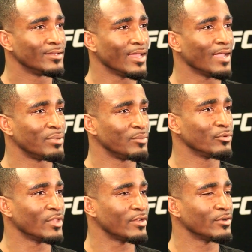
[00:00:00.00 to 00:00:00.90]
9
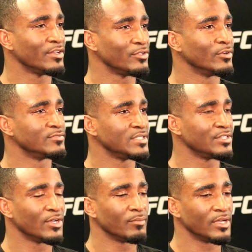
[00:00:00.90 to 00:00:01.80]
people that are in the UFC, you know.